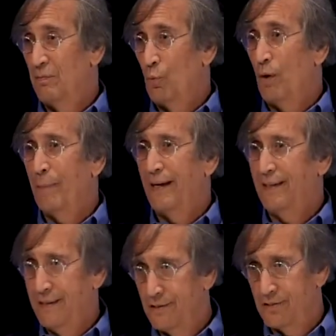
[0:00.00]
where my
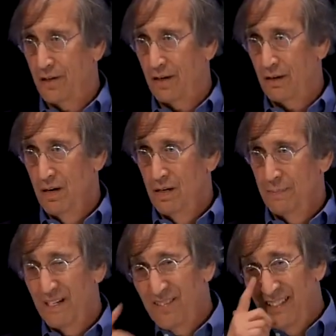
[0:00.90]
kids are.
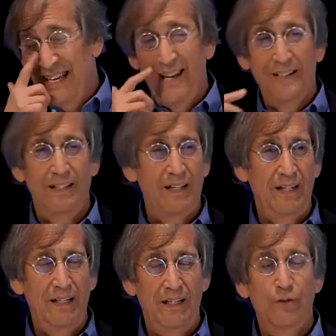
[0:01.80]
Because in the end,
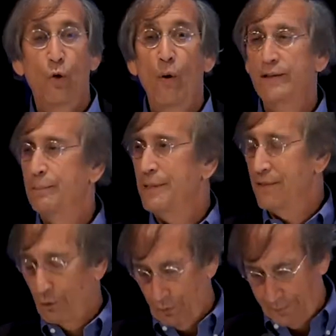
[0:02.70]
it's going to be
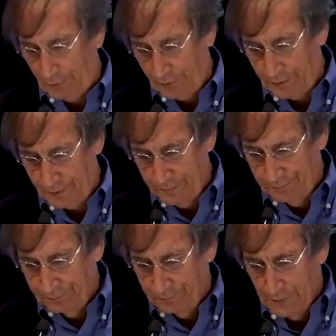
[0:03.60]
their America.
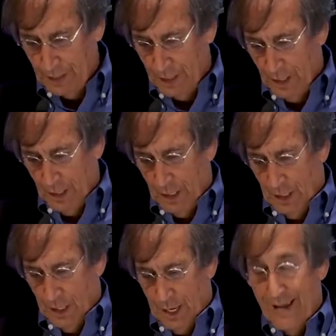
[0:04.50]

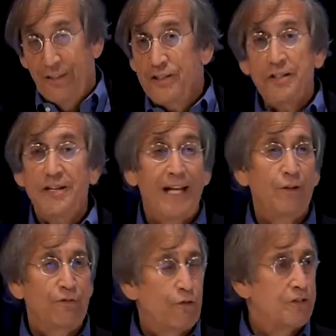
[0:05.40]
This is
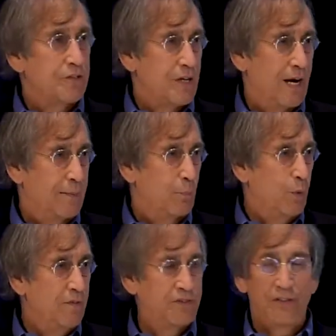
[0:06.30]
not the first time
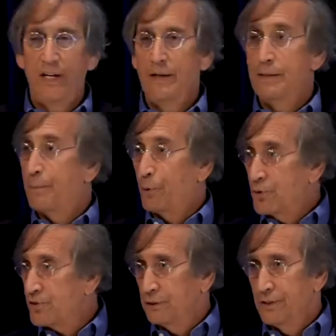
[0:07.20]
we've seen the
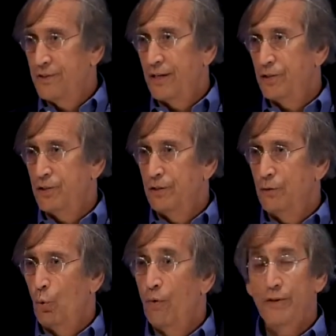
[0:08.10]

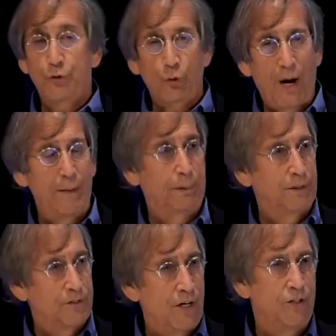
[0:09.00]
personalization or the
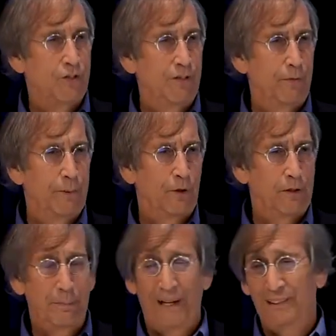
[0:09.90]
tribalization of
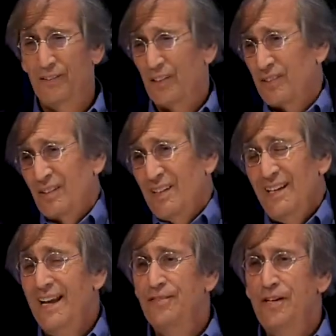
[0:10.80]
American politics.
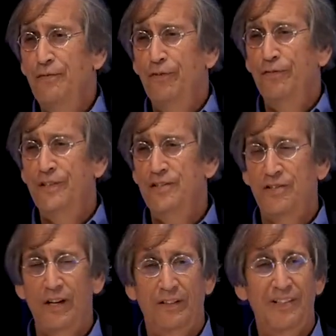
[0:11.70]
In
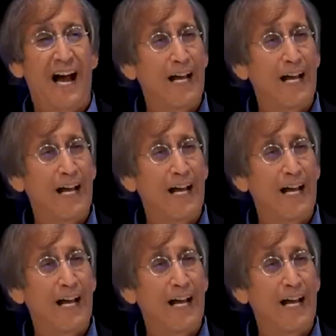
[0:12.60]
1856,